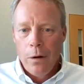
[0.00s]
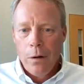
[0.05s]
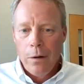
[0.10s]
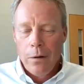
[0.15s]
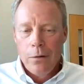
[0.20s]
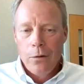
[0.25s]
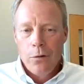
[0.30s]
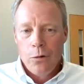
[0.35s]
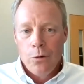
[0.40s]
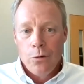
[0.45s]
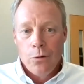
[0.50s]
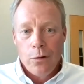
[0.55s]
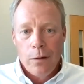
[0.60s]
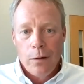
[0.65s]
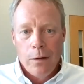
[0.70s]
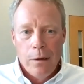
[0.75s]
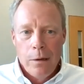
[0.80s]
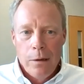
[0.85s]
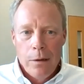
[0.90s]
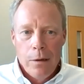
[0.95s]
and there's
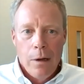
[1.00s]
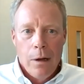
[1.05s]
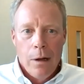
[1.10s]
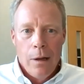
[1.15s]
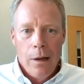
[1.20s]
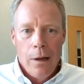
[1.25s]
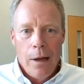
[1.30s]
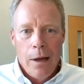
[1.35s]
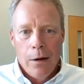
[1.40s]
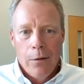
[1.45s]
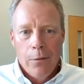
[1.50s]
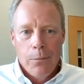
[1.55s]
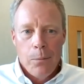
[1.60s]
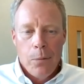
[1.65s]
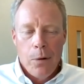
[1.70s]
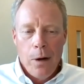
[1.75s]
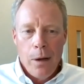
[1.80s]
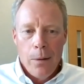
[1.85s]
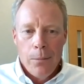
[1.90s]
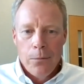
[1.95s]
usually a lot of
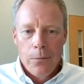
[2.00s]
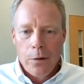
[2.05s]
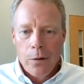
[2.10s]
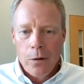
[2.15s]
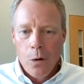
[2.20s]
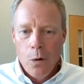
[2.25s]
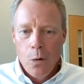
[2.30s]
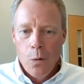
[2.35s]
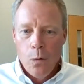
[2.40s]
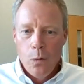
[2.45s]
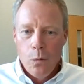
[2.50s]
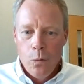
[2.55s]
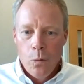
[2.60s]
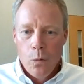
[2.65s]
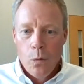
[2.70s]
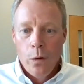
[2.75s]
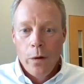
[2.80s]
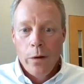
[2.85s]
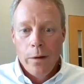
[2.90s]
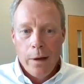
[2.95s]
problems that go
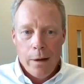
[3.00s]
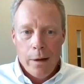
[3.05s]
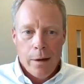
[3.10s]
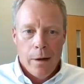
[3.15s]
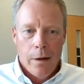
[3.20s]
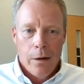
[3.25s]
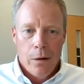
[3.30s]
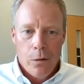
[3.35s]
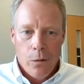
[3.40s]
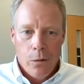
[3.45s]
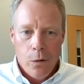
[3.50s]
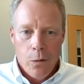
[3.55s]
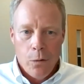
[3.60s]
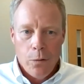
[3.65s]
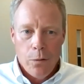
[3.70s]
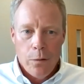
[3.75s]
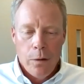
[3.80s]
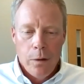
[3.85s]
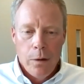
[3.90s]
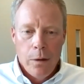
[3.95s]
with that kind of
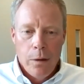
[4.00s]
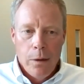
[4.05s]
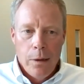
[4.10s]
growth.